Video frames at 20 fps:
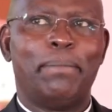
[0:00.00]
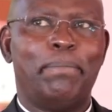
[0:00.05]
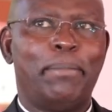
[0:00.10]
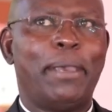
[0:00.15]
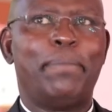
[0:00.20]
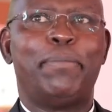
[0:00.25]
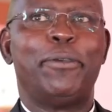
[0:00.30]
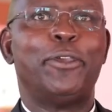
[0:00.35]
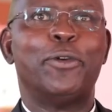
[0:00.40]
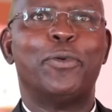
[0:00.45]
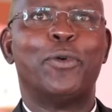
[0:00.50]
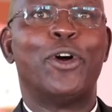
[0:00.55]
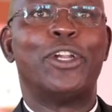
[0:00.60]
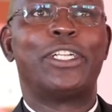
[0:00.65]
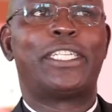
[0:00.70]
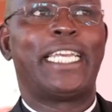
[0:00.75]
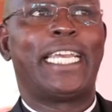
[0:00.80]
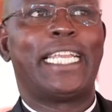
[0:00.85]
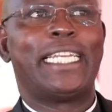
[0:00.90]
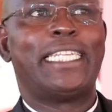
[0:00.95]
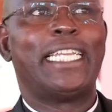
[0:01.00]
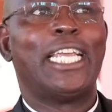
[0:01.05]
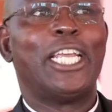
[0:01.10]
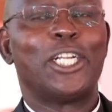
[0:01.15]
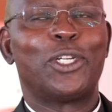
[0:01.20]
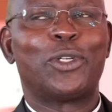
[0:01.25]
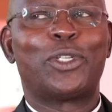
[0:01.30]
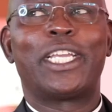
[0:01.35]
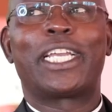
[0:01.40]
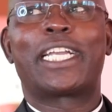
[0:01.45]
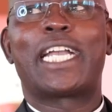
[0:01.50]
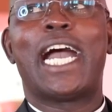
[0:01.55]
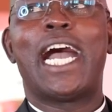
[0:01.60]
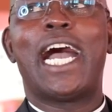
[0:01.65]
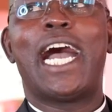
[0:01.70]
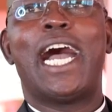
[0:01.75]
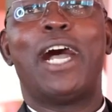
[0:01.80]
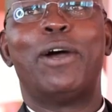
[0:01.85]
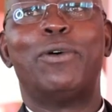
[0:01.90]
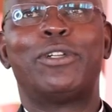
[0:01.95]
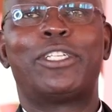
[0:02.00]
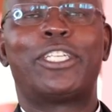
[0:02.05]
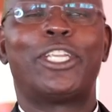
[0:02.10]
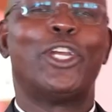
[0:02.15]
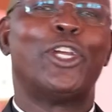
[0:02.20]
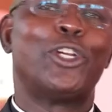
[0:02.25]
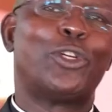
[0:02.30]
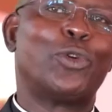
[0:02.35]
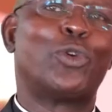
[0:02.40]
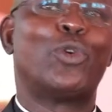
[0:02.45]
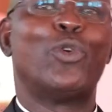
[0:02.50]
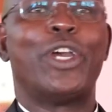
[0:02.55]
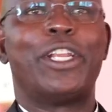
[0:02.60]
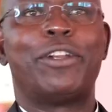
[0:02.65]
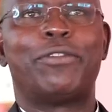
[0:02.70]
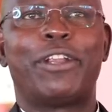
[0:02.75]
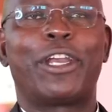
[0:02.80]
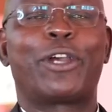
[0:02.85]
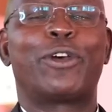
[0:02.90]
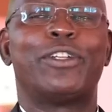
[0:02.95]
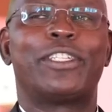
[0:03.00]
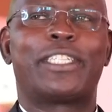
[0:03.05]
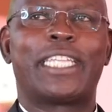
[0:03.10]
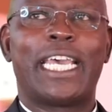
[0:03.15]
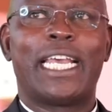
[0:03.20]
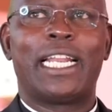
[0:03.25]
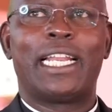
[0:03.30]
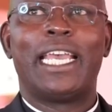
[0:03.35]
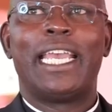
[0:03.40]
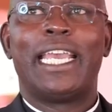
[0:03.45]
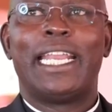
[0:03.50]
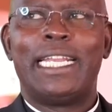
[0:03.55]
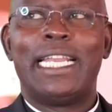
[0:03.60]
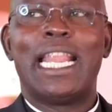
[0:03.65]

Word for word: Maybe you wanted to take her out to go and reconcile.